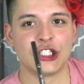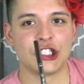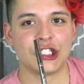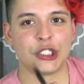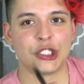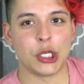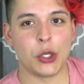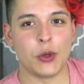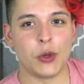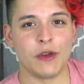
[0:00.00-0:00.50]

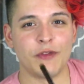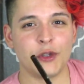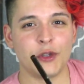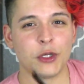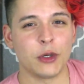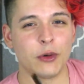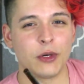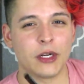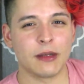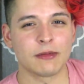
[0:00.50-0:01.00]
So if you know
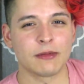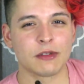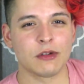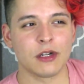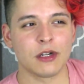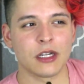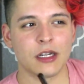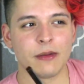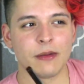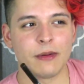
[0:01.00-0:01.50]
what I'm
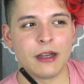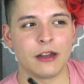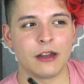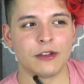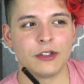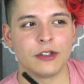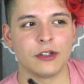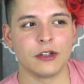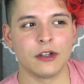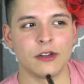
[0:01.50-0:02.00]
talking about,
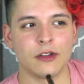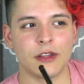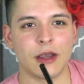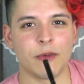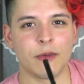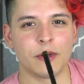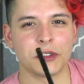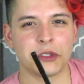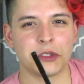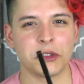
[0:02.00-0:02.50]
you know that
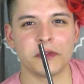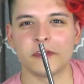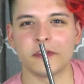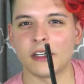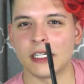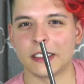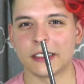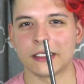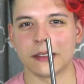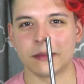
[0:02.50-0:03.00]
once you
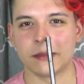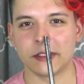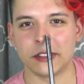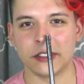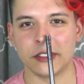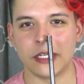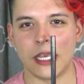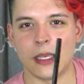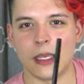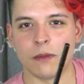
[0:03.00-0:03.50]
find something, you're
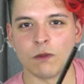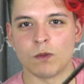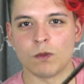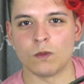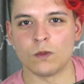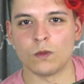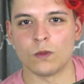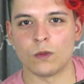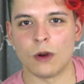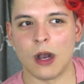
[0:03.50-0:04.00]
like,
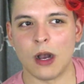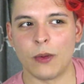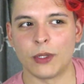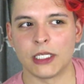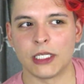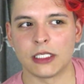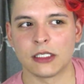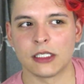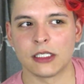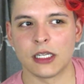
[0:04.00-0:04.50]
mm, I want
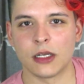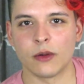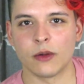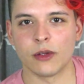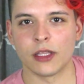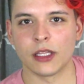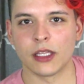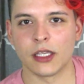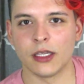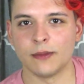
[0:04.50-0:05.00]
to stick
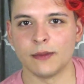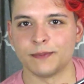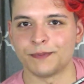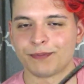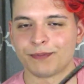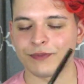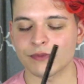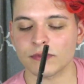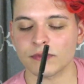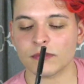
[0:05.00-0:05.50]
with it.
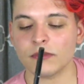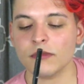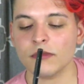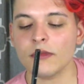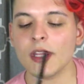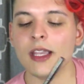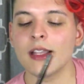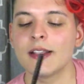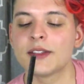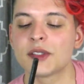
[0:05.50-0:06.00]

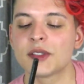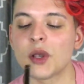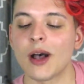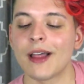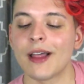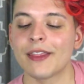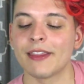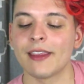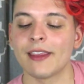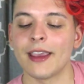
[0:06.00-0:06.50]
So I
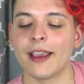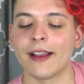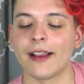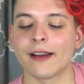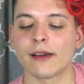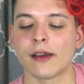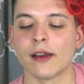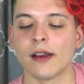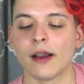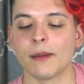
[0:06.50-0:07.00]
think
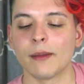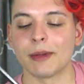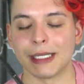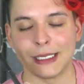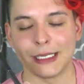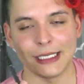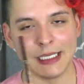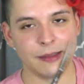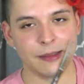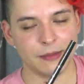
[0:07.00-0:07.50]
I'm going to
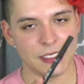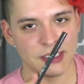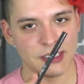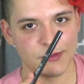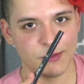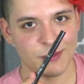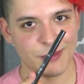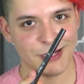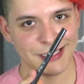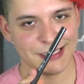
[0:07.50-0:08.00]
keep this
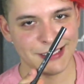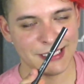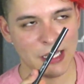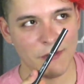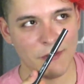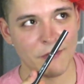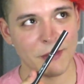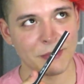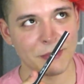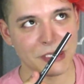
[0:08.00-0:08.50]
for myself.
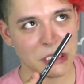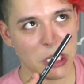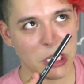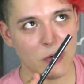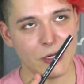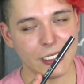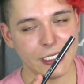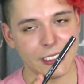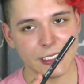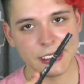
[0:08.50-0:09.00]
I'm
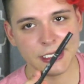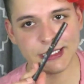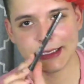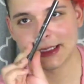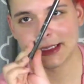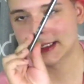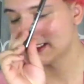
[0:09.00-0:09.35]
sorry, kids.